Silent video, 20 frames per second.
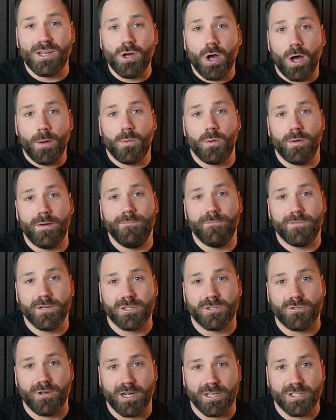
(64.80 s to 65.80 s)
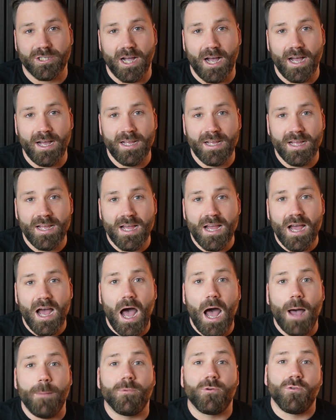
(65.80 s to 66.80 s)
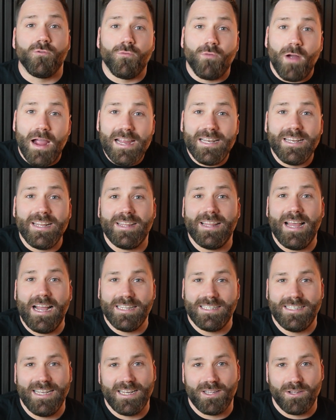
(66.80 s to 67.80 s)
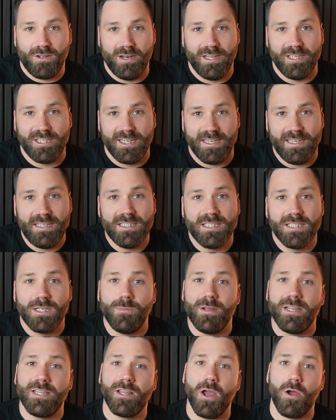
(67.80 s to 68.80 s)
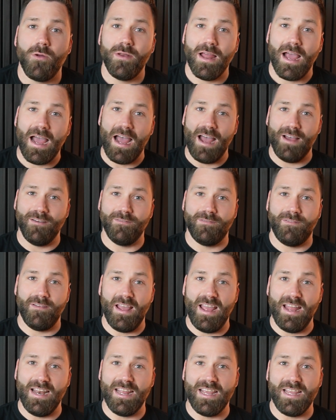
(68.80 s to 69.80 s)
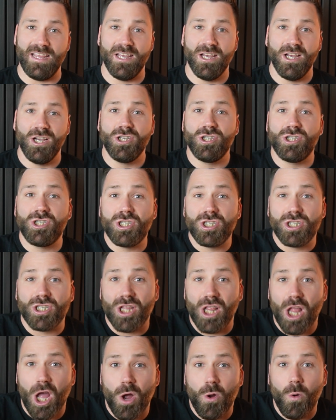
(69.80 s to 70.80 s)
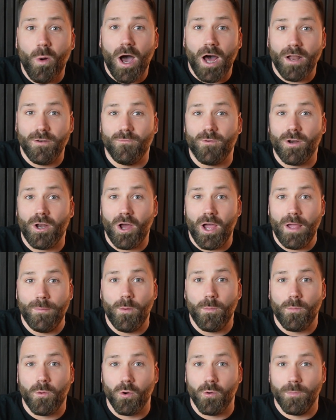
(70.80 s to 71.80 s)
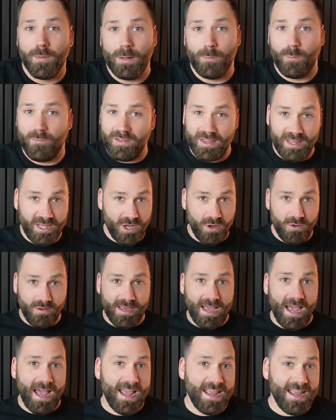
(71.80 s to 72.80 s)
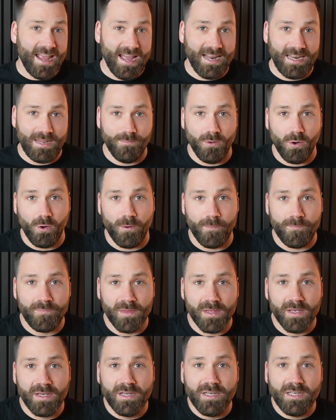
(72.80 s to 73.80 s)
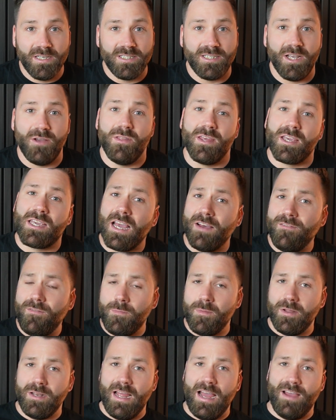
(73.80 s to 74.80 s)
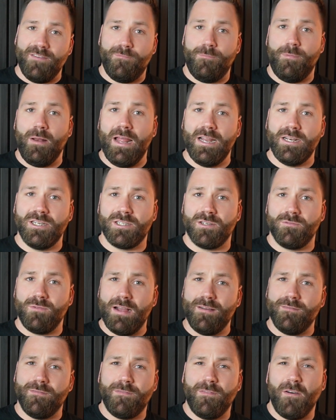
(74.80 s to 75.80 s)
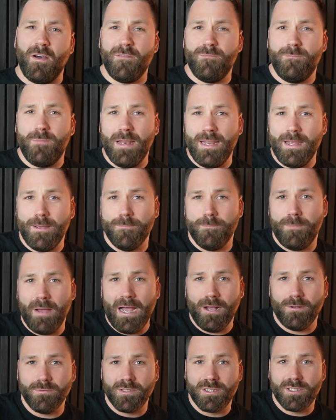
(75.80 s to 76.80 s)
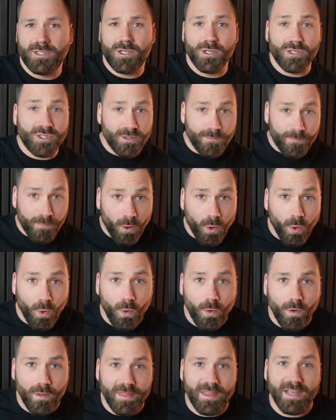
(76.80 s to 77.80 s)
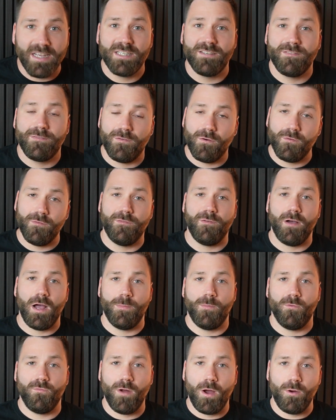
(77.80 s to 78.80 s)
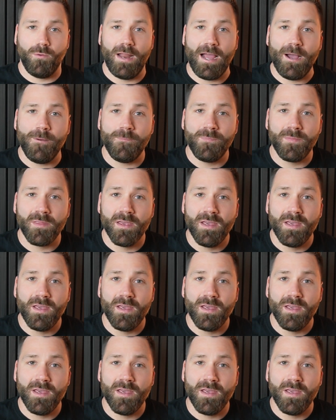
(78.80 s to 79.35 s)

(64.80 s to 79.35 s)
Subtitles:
copper infrastructure, upgrading that technology so we don't have any slow, unreliable broadband within the UK anymore. So the government have pledged around £5 billion to support this full fibre rollout.